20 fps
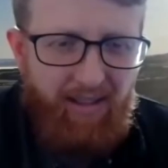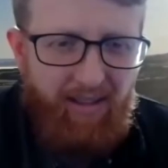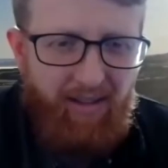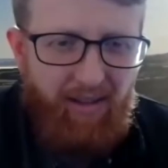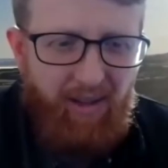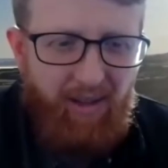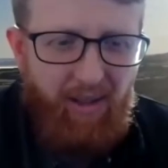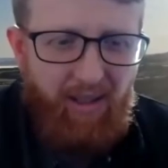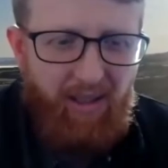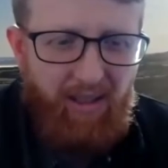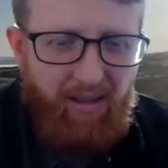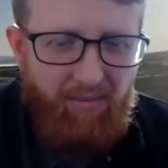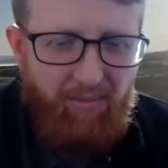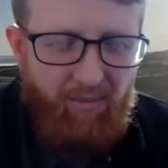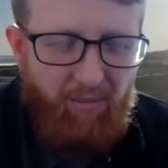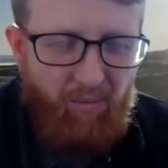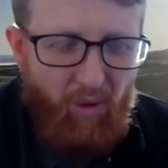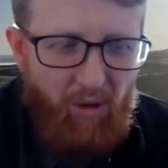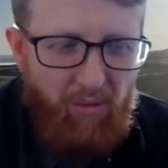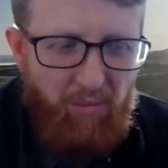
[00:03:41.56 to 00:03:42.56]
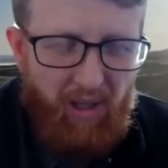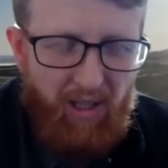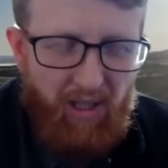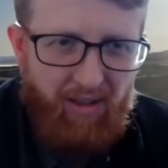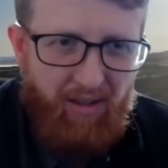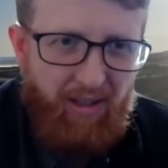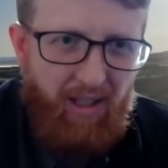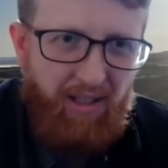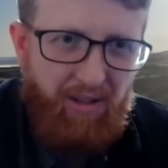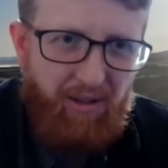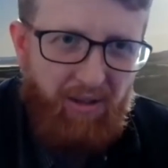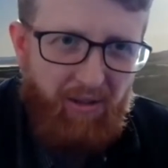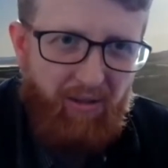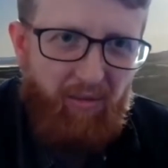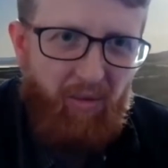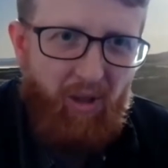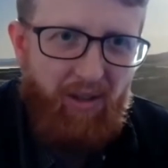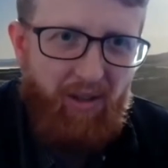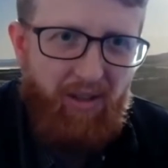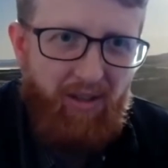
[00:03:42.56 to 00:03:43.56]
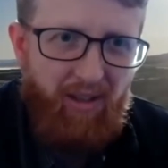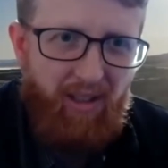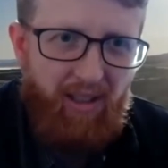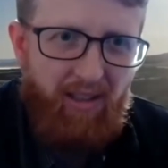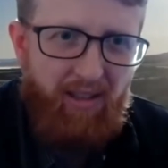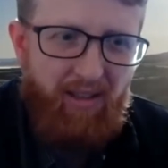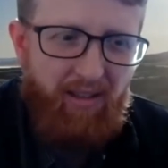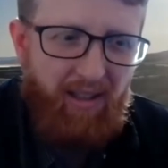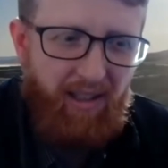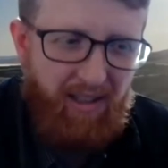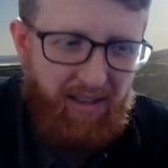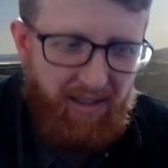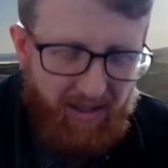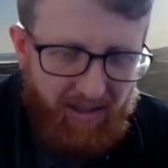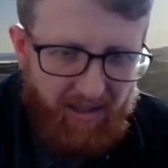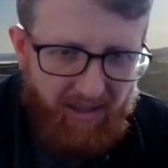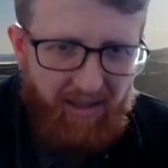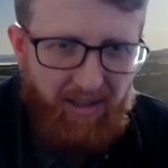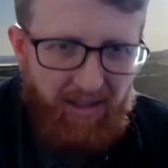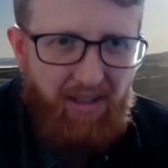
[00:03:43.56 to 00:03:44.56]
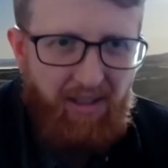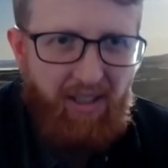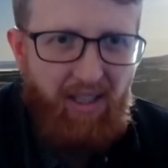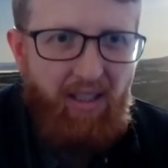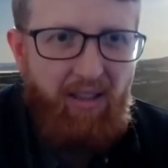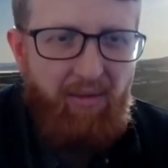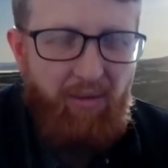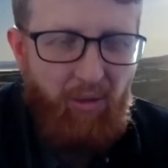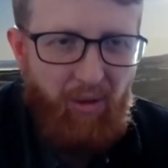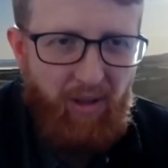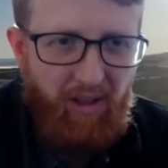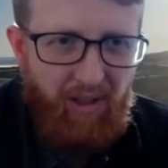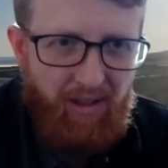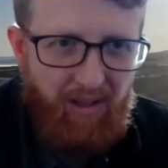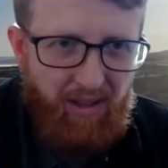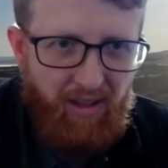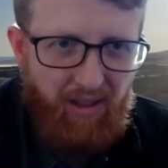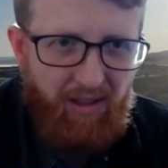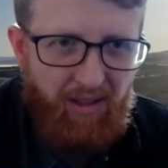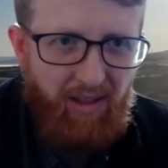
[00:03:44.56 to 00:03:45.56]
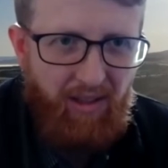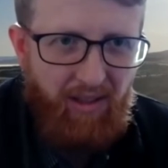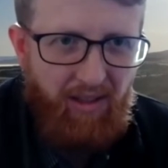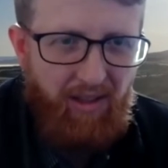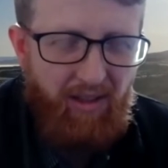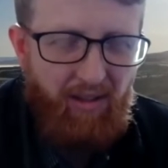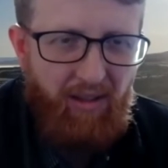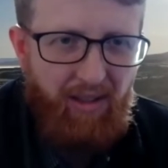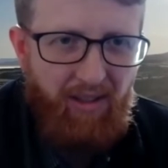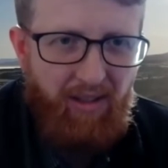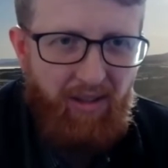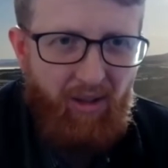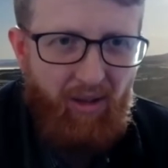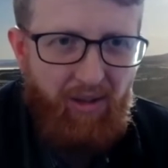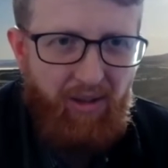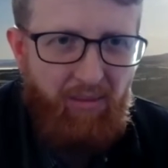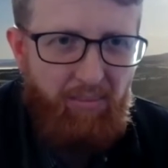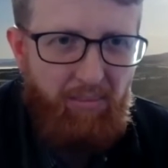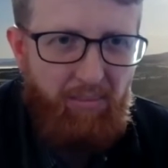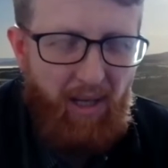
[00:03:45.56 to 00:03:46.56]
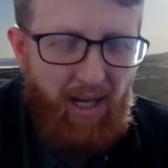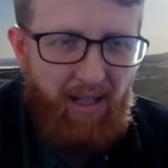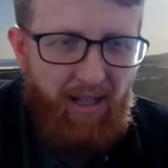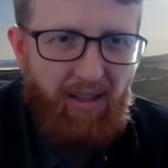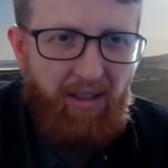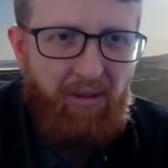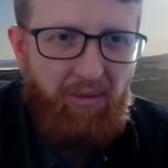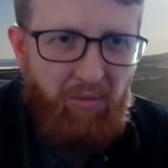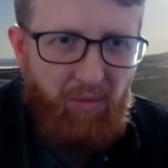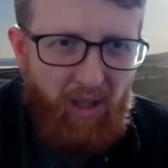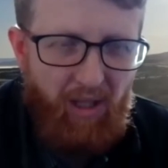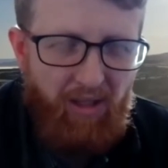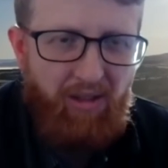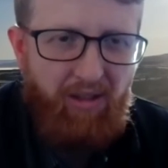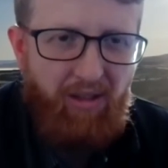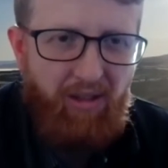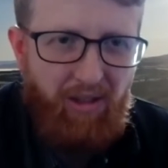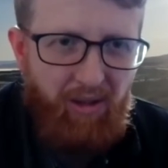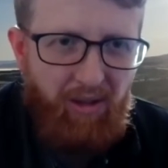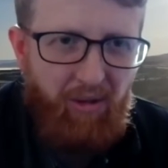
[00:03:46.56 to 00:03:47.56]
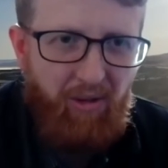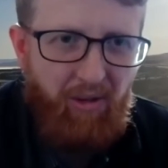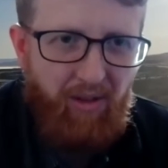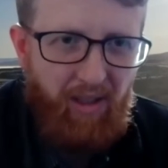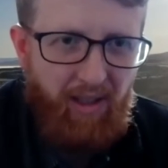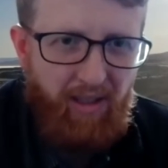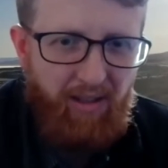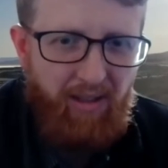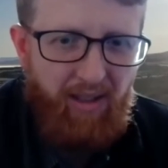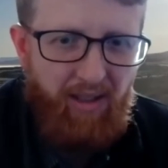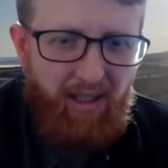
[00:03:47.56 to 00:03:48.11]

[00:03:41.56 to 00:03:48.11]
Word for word: the robust nature of what's there, it is it is careful, it is considered. There is not a panicked rush to do things.